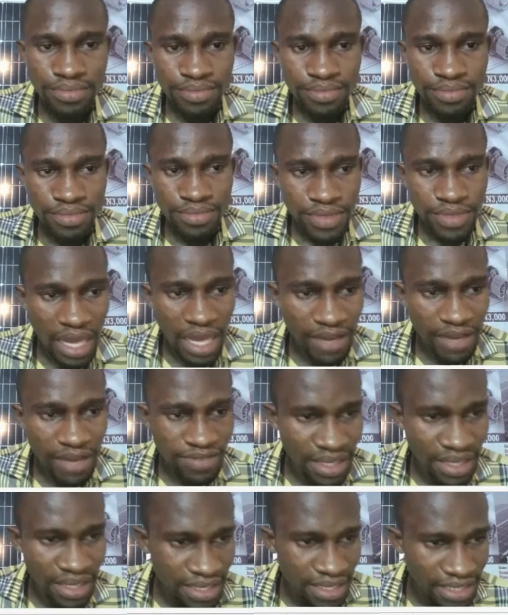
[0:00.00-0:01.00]
I've
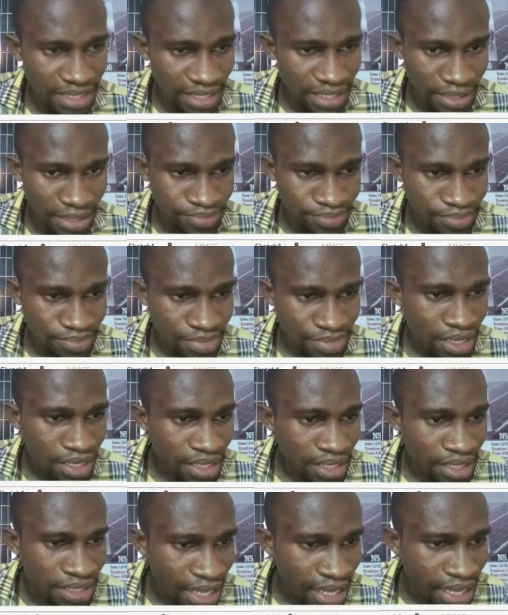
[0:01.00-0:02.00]
selected them.
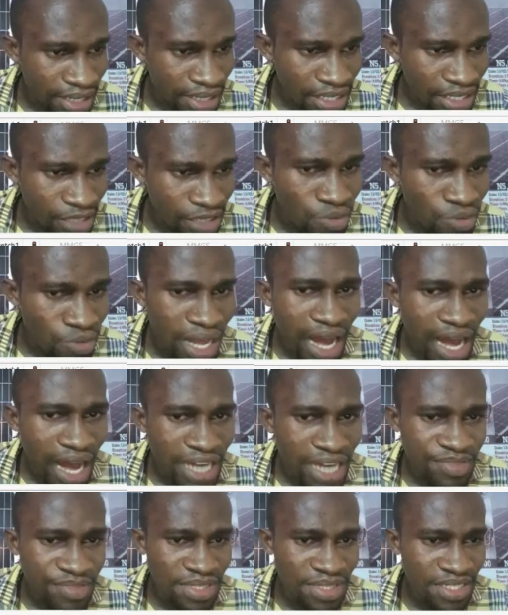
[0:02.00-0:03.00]
Then it will now ask me
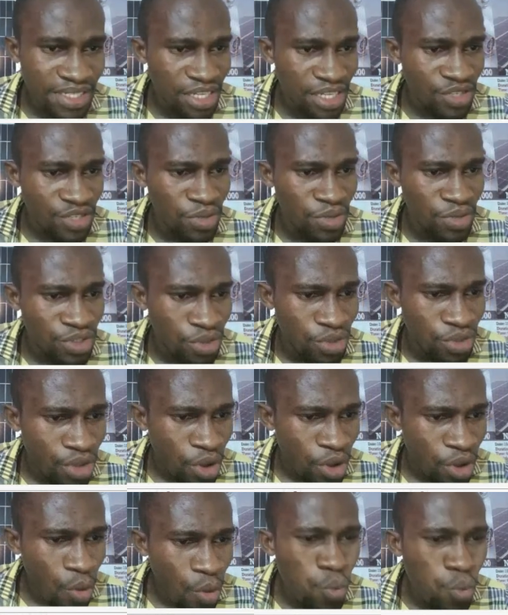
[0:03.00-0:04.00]
the next question,
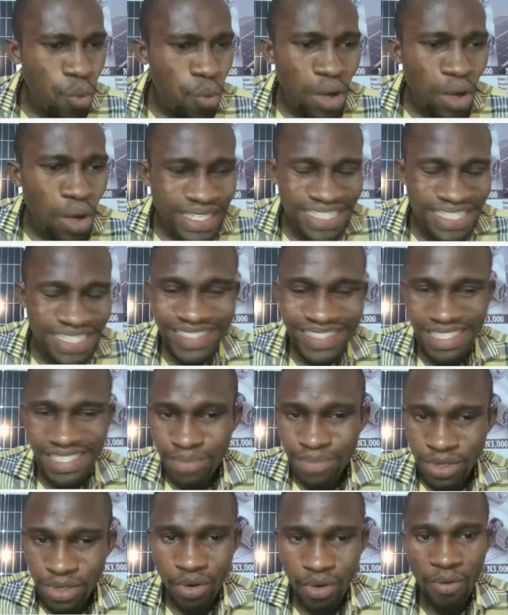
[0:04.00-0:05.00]
what is the
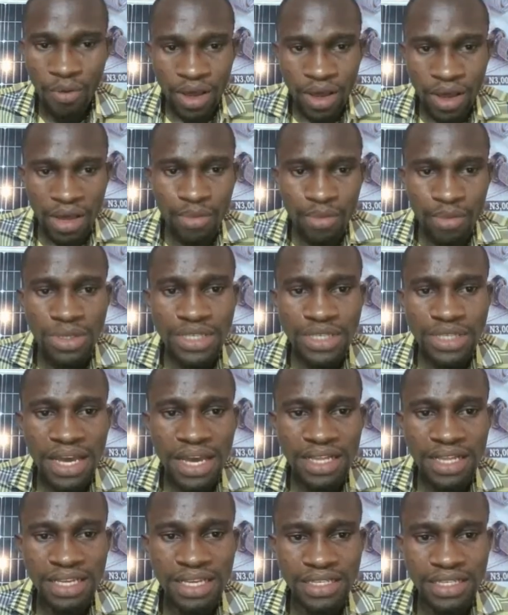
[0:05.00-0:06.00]
mirror? Once I click
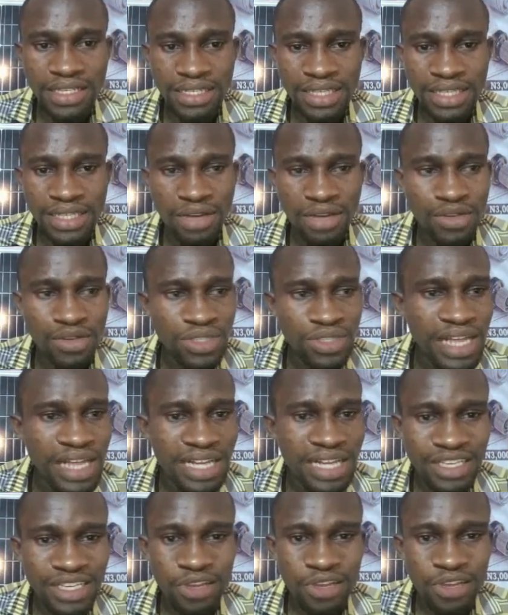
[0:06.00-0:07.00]
this, now you see that it
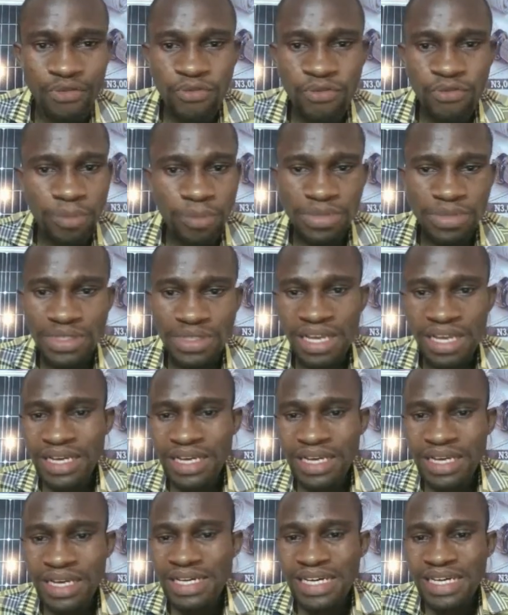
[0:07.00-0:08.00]
forms
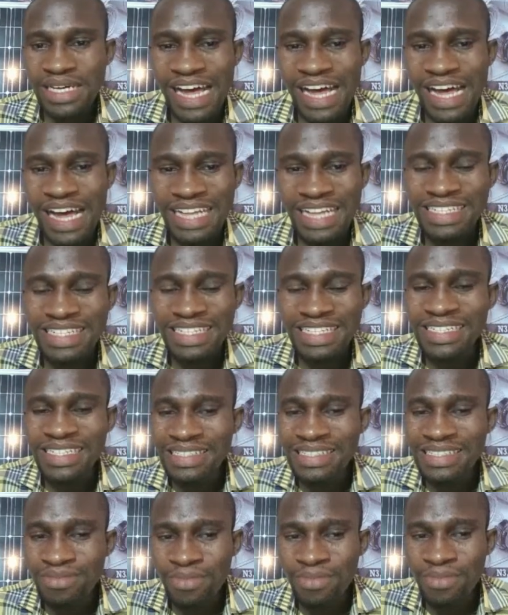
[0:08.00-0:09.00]
the
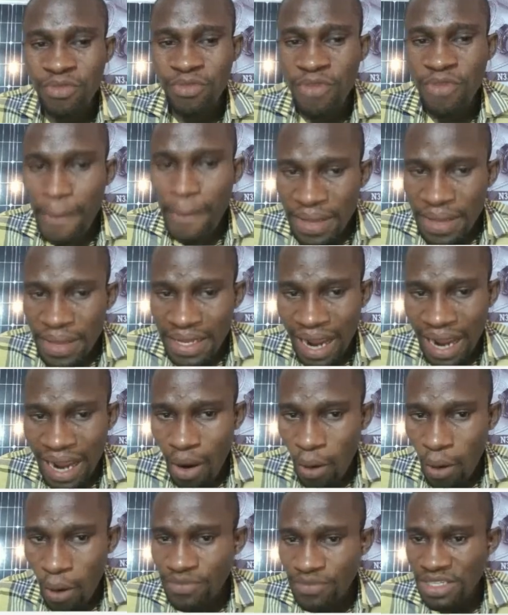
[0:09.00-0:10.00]
replica of
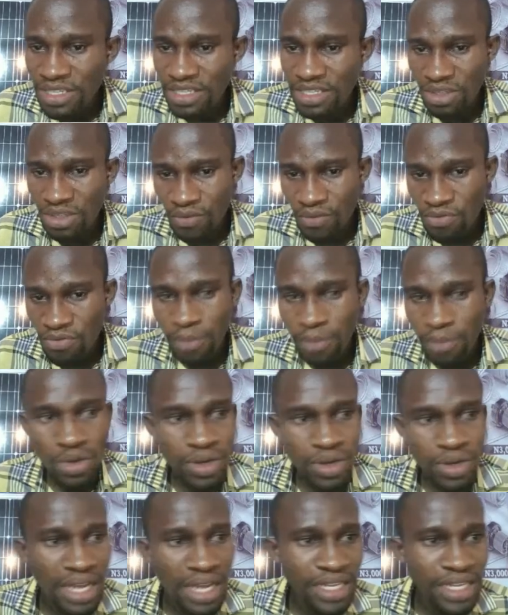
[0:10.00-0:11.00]
this from the other
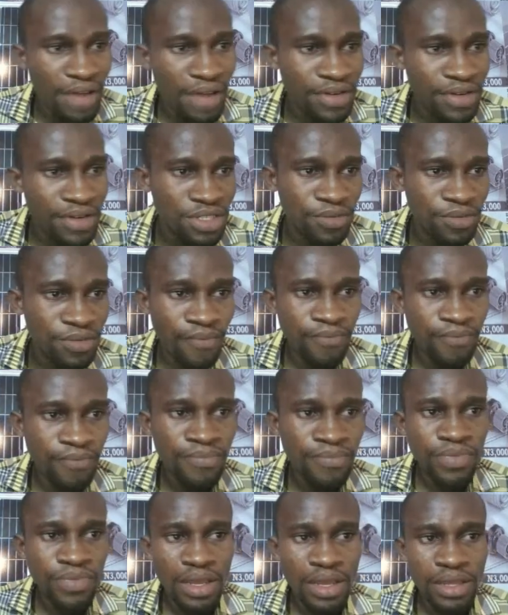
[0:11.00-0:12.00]
direction.
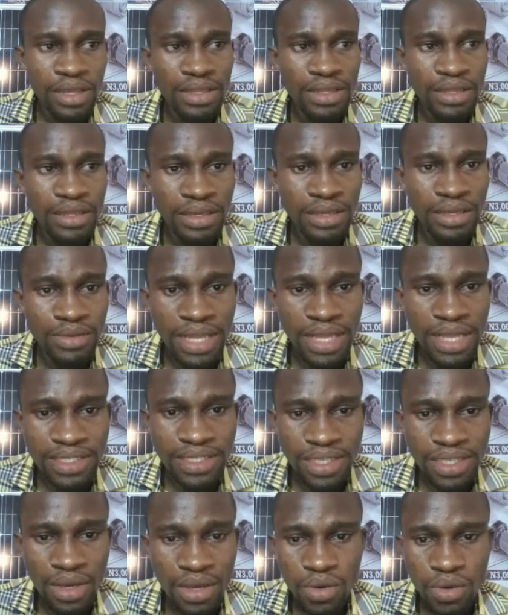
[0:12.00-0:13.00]
When I say
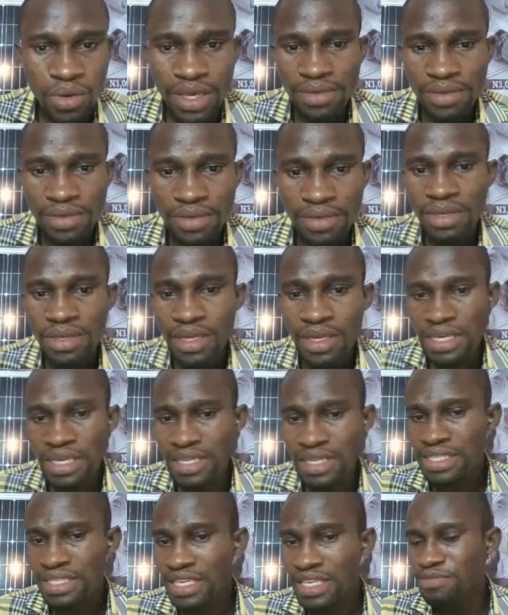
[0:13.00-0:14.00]
okay, it
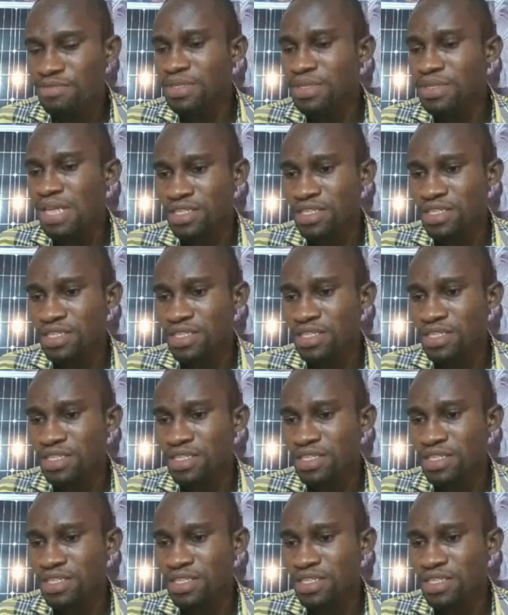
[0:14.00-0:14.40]
gives me that shape.